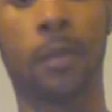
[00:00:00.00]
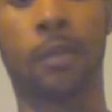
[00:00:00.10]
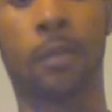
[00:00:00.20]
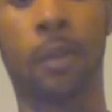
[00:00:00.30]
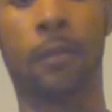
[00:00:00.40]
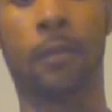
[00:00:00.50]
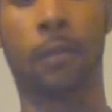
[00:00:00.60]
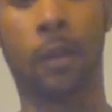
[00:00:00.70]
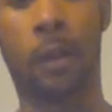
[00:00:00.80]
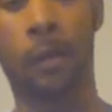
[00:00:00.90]
So therefore,
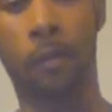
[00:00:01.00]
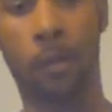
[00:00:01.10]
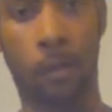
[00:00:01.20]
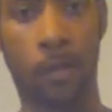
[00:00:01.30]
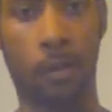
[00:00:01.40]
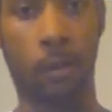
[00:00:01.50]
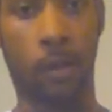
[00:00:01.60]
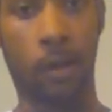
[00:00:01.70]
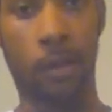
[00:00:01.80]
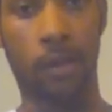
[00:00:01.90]
like when I'm at the
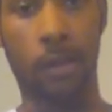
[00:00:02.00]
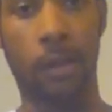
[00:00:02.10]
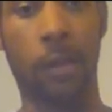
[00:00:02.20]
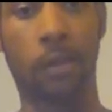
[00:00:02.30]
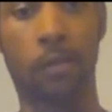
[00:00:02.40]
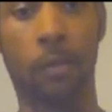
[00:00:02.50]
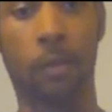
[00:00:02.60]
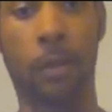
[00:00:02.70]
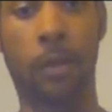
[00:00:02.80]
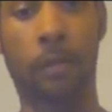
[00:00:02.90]
range and I do get
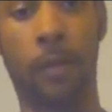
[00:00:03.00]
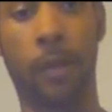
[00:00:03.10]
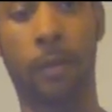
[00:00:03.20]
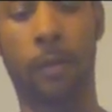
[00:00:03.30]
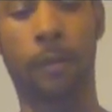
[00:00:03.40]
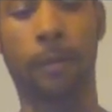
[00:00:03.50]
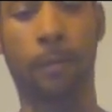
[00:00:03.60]
ready to fire it,